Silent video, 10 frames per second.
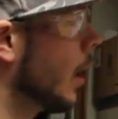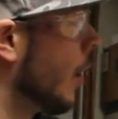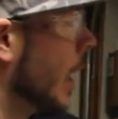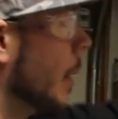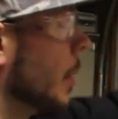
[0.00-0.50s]

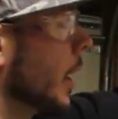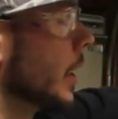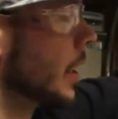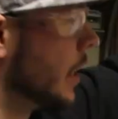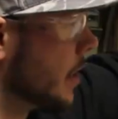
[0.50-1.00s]
oh yeah, I'm going to
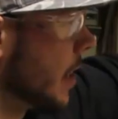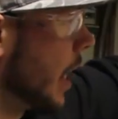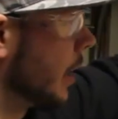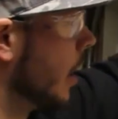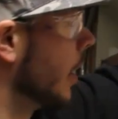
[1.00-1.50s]
get the
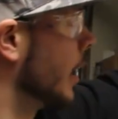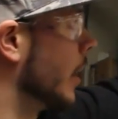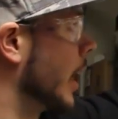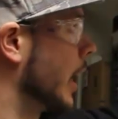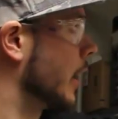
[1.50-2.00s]
inside cut
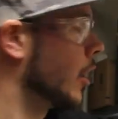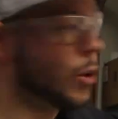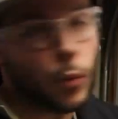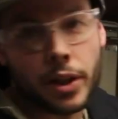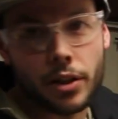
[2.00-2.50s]
here. I got to cut
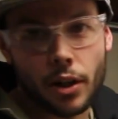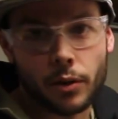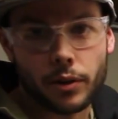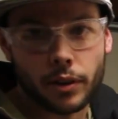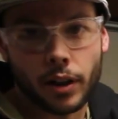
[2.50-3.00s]
a
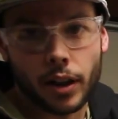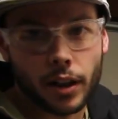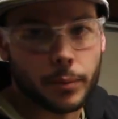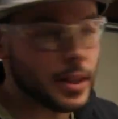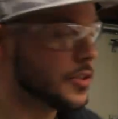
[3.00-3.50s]
window.
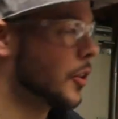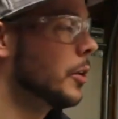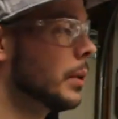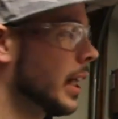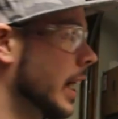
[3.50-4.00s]
Basically
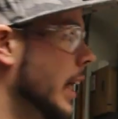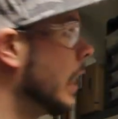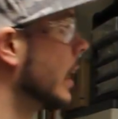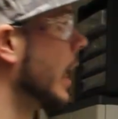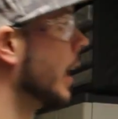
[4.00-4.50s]
it'll be like an
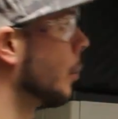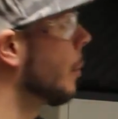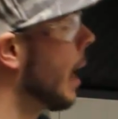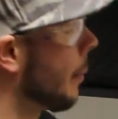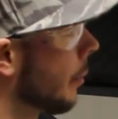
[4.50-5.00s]
inlay. It'll
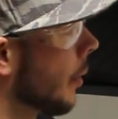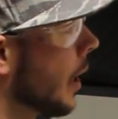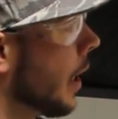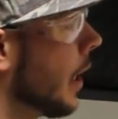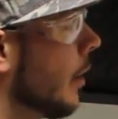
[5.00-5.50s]
pop
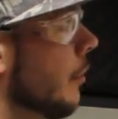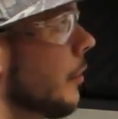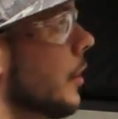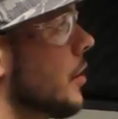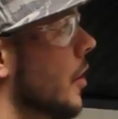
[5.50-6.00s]
right in and
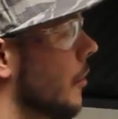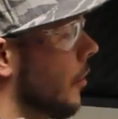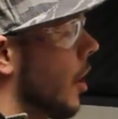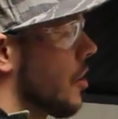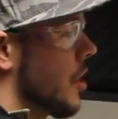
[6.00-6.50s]
sit
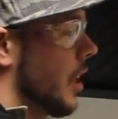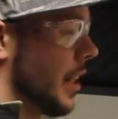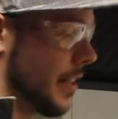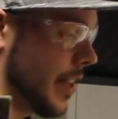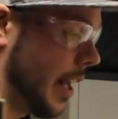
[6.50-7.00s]
flush on
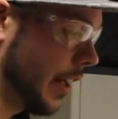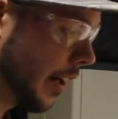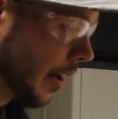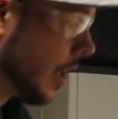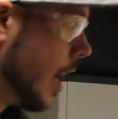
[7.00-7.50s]
the inside of
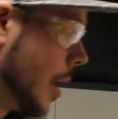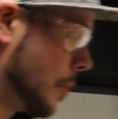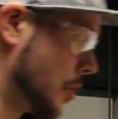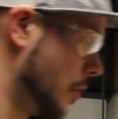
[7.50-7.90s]
there. I'm going